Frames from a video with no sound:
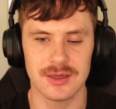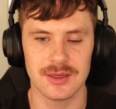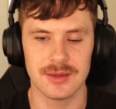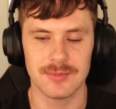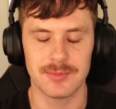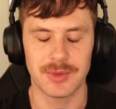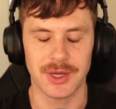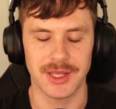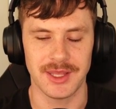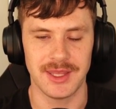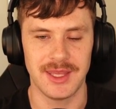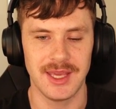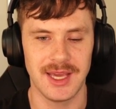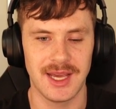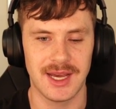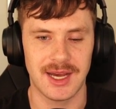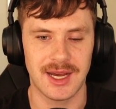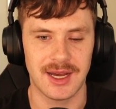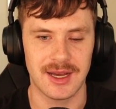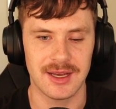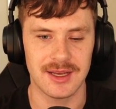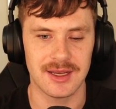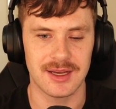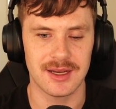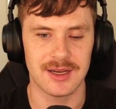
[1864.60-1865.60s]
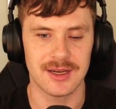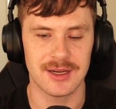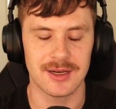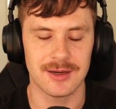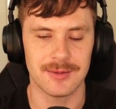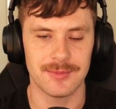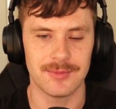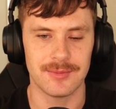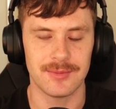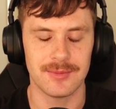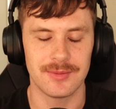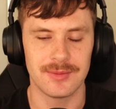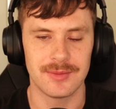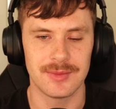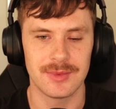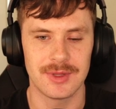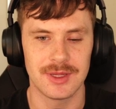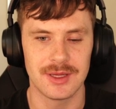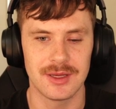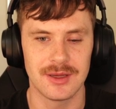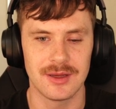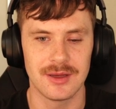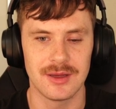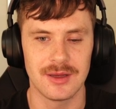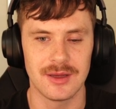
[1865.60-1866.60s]
yeah.
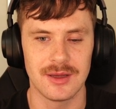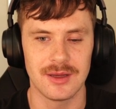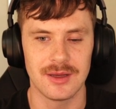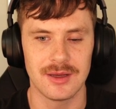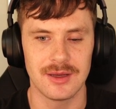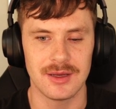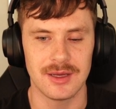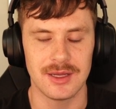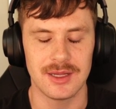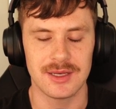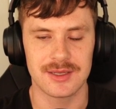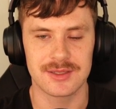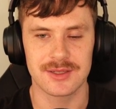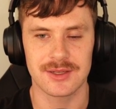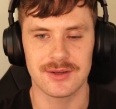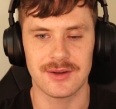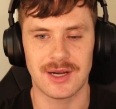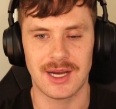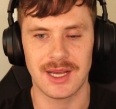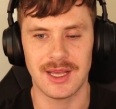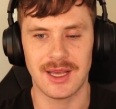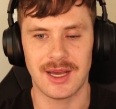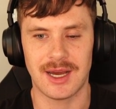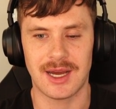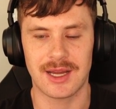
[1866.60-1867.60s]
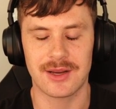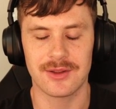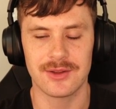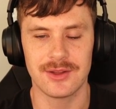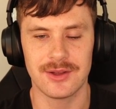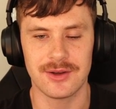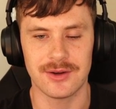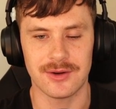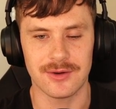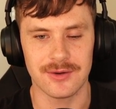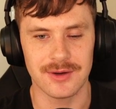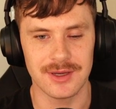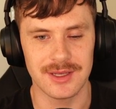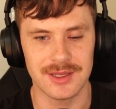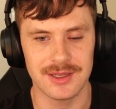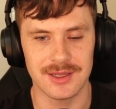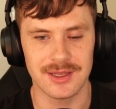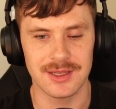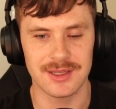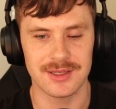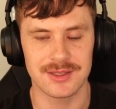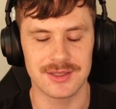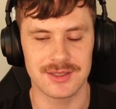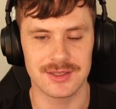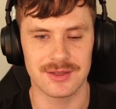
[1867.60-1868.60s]
And so I don't know.
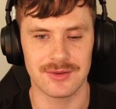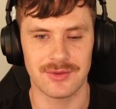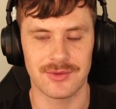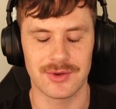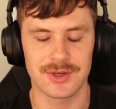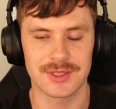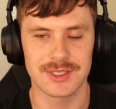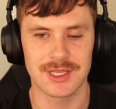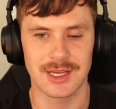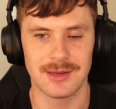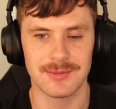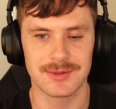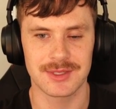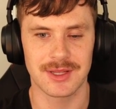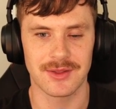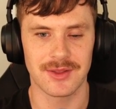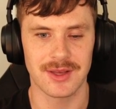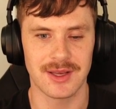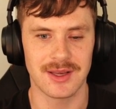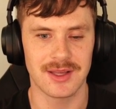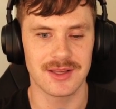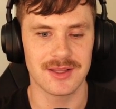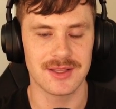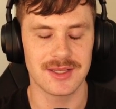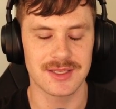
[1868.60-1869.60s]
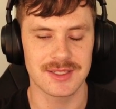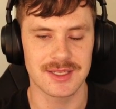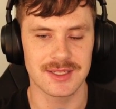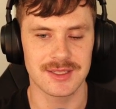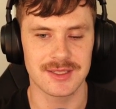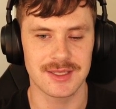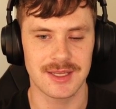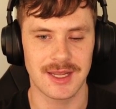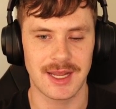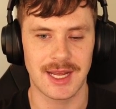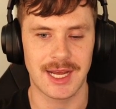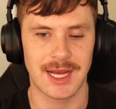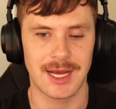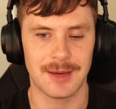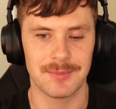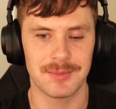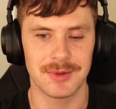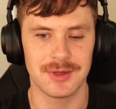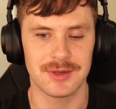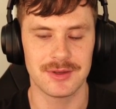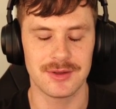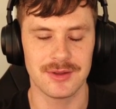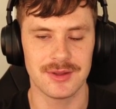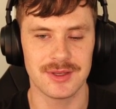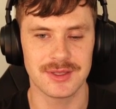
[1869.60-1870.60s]
It's the first time something like this has happened
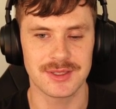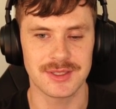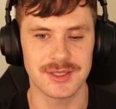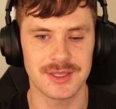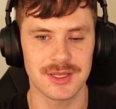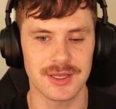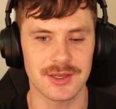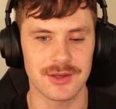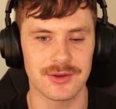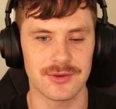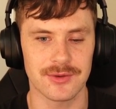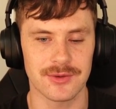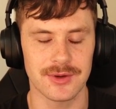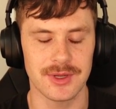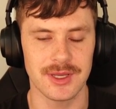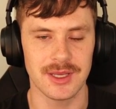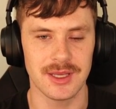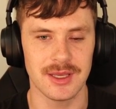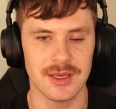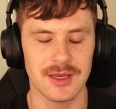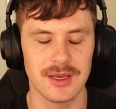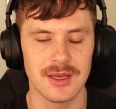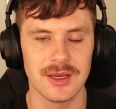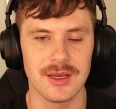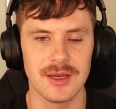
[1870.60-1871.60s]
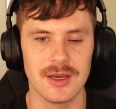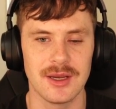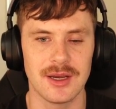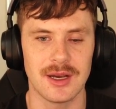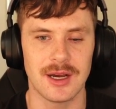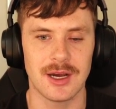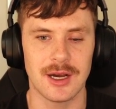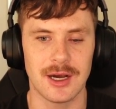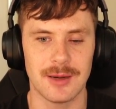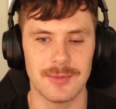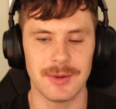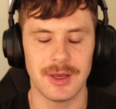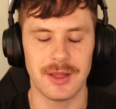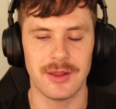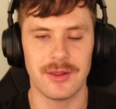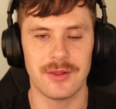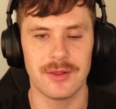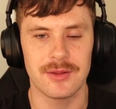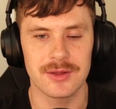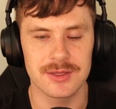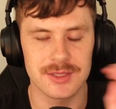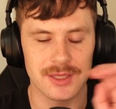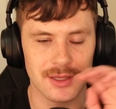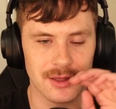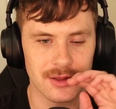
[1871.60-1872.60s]
to this degree.
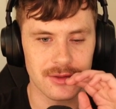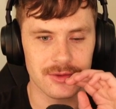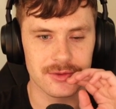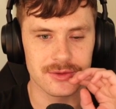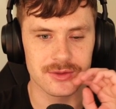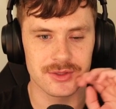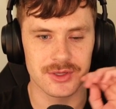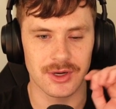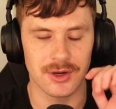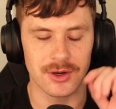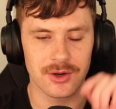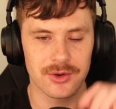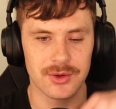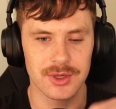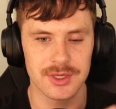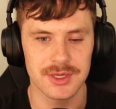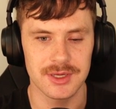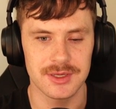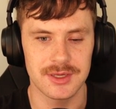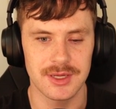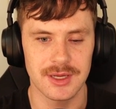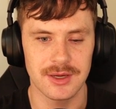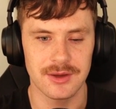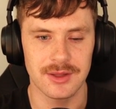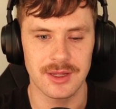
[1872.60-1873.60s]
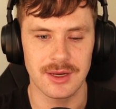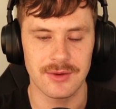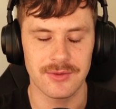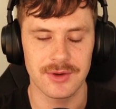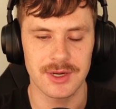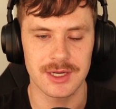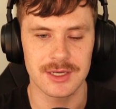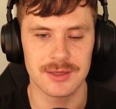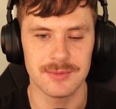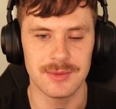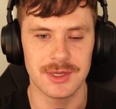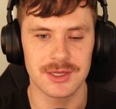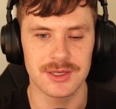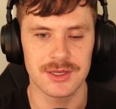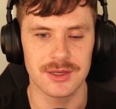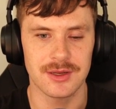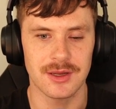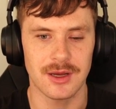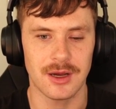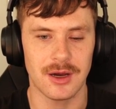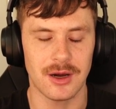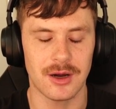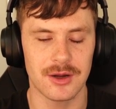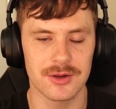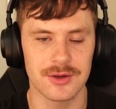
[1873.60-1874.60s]
And sorry, quick detail that I forgot to mention.
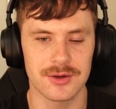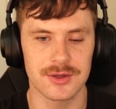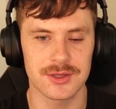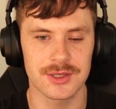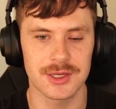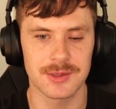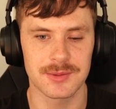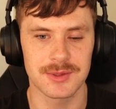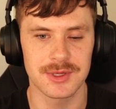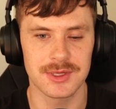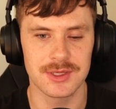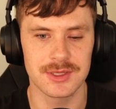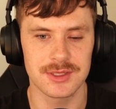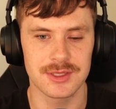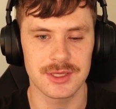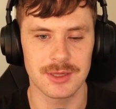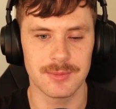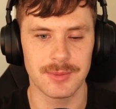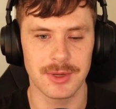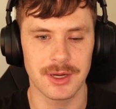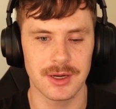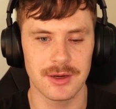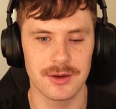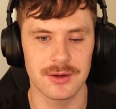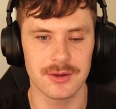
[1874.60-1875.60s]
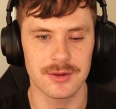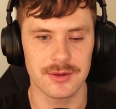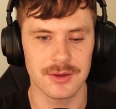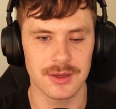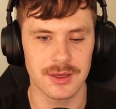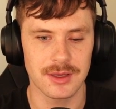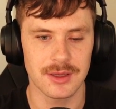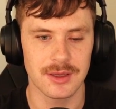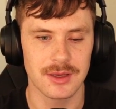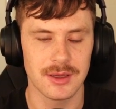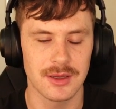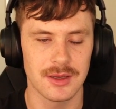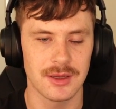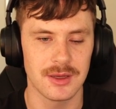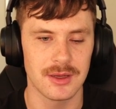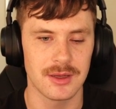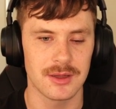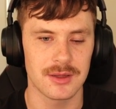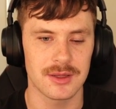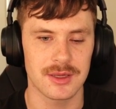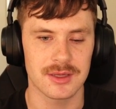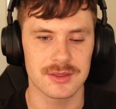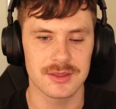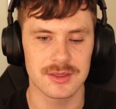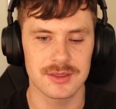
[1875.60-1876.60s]
Audio descriptions, apparently,
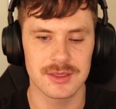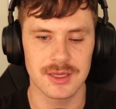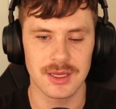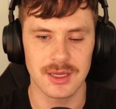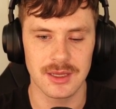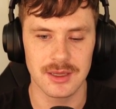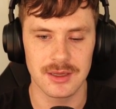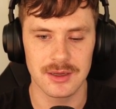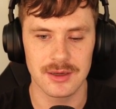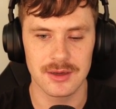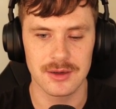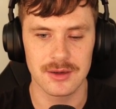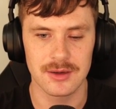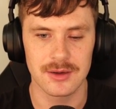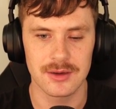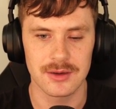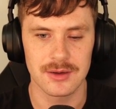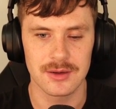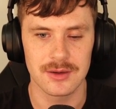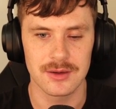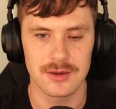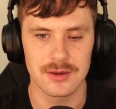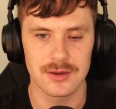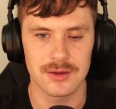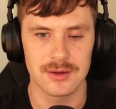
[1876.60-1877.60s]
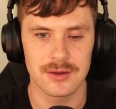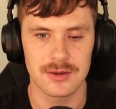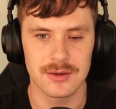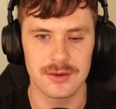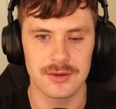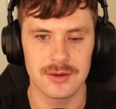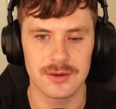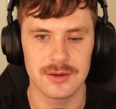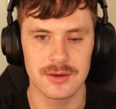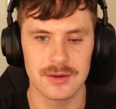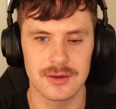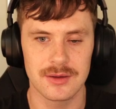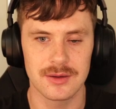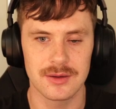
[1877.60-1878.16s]
does it say it here? Hold on.